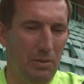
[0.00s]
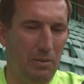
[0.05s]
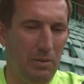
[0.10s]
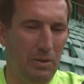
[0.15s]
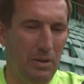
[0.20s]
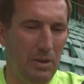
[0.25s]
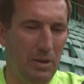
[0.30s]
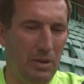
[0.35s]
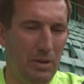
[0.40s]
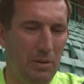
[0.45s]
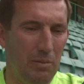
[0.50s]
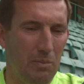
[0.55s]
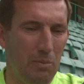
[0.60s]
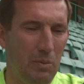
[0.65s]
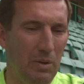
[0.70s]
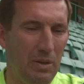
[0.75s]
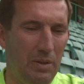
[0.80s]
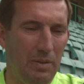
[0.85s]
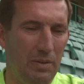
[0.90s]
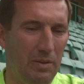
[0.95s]

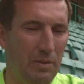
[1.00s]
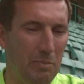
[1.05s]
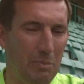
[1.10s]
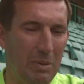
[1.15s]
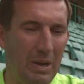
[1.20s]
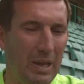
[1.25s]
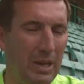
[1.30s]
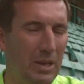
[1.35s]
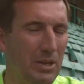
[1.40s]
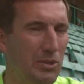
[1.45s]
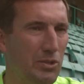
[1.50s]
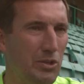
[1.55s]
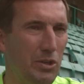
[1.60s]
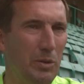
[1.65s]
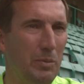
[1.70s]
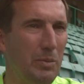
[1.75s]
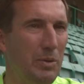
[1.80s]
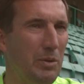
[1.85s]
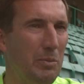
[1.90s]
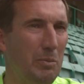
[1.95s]
with players
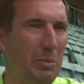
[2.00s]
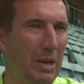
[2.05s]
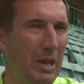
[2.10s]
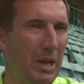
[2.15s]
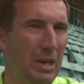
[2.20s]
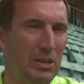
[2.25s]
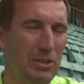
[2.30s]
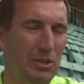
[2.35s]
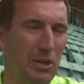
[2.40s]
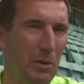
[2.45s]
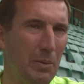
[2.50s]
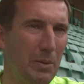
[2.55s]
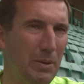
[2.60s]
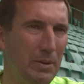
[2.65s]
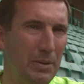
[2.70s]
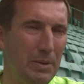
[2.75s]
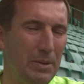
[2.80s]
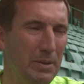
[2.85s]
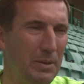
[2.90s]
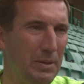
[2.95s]
coming and players going.
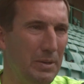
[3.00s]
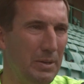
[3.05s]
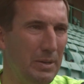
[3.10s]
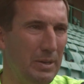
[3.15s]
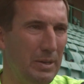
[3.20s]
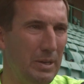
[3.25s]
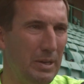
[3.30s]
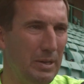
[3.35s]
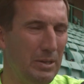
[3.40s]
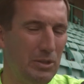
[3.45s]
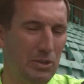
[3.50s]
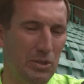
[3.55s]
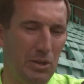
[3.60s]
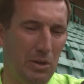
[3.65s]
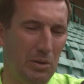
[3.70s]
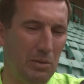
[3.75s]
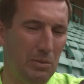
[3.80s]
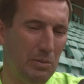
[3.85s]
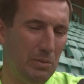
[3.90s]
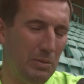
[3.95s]

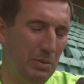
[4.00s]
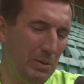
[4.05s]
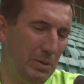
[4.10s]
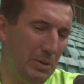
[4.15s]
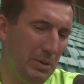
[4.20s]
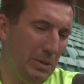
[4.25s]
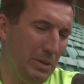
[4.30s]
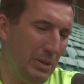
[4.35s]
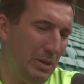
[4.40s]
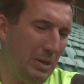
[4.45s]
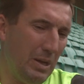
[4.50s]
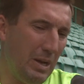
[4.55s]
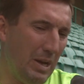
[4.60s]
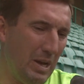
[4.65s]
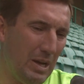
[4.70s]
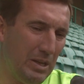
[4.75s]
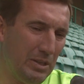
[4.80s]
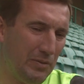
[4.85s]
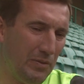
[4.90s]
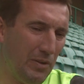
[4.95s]
So,
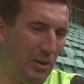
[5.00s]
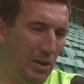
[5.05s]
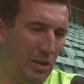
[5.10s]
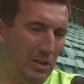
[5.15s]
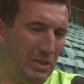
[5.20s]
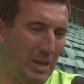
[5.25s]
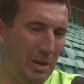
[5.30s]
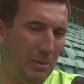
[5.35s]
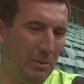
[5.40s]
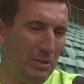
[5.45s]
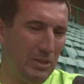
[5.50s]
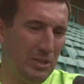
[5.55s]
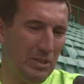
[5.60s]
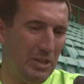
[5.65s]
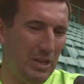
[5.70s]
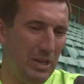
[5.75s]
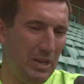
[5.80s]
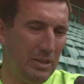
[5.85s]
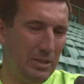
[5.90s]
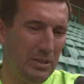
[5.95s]
as far as I'm
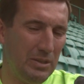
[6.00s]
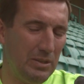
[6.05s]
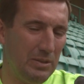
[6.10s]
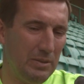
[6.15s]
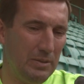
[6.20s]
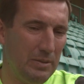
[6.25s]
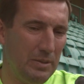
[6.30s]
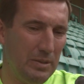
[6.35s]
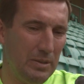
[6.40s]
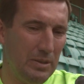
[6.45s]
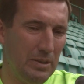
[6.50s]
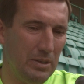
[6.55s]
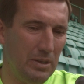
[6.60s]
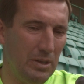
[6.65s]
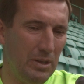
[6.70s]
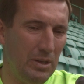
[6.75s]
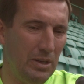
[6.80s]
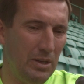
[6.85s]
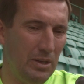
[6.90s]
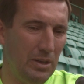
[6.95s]
concerned,
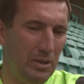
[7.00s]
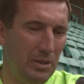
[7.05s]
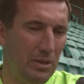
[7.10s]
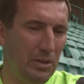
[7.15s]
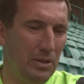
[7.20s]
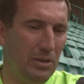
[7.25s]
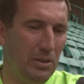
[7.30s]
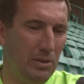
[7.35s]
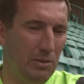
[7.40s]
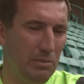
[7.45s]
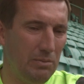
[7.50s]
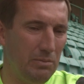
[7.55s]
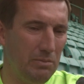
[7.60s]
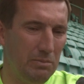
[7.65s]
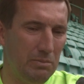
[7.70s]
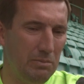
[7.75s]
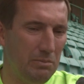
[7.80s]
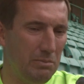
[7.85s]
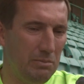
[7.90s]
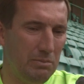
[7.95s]
you know,
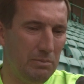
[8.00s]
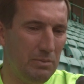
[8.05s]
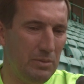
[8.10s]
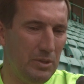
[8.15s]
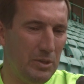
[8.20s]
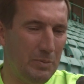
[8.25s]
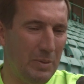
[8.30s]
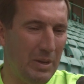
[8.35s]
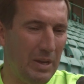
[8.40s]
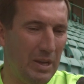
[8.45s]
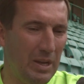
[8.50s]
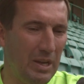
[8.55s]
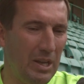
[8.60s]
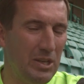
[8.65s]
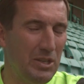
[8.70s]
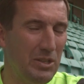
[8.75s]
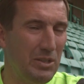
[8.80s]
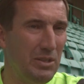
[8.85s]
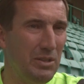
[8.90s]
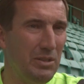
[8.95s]

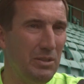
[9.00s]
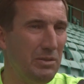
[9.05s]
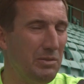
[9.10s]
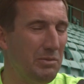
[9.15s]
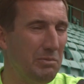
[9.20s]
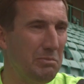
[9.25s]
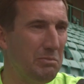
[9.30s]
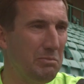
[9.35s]
speculation